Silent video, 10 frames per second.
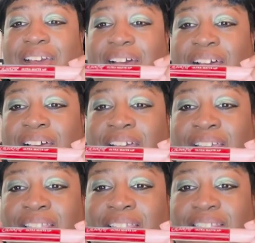
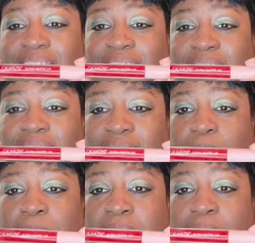This is the
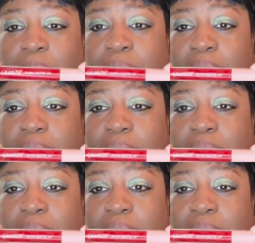ColourPop